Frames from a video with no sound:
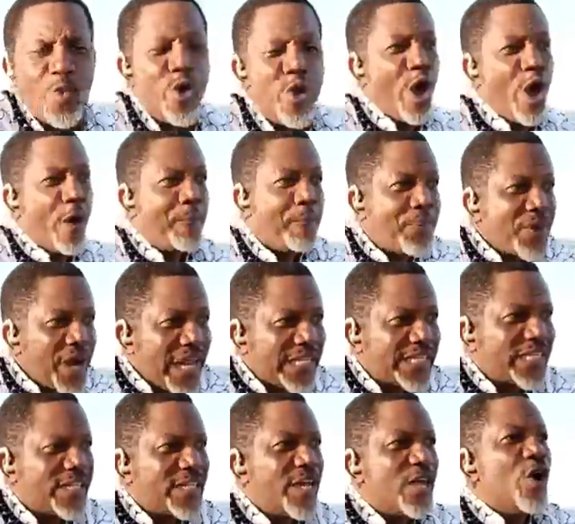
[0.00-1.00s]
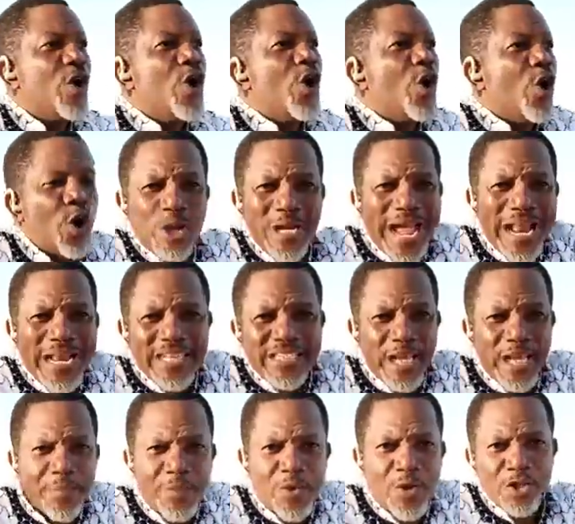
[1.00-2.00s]
We operate under the
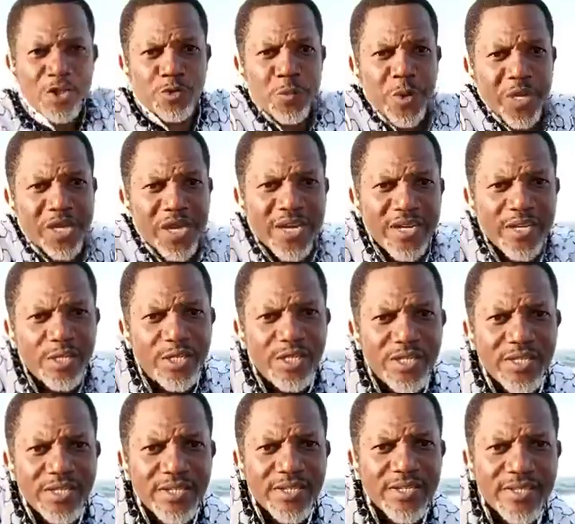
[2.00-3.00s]
same cosmic energy.